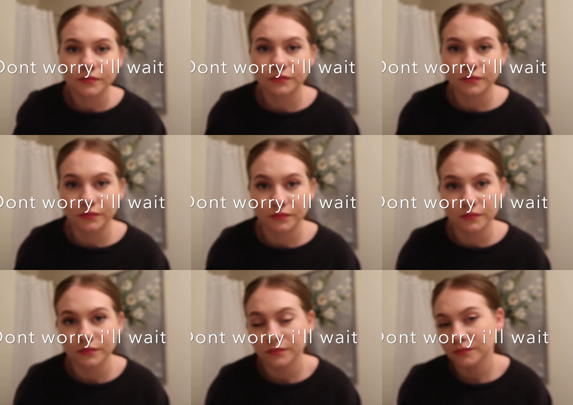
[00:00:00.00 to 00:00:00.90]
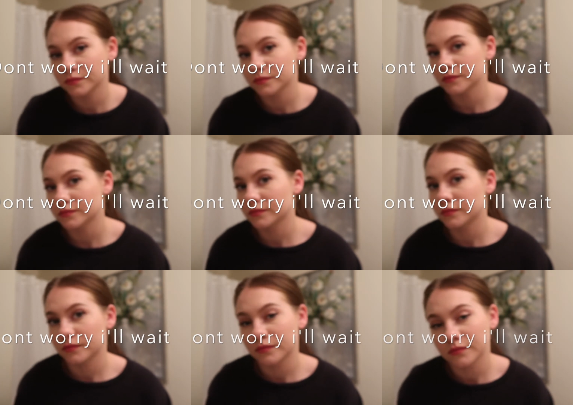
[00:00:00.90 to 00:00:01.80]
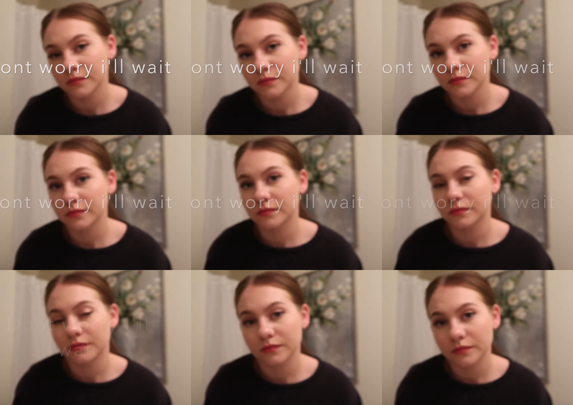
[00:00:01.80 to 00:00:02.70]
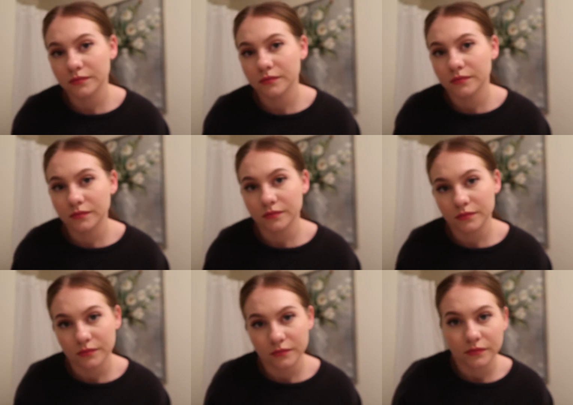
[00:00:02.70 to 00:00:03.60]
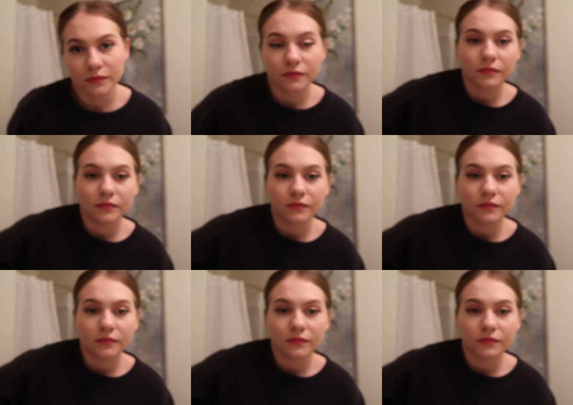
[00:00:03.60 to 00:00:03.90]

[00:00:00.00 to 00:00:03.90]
[no speech]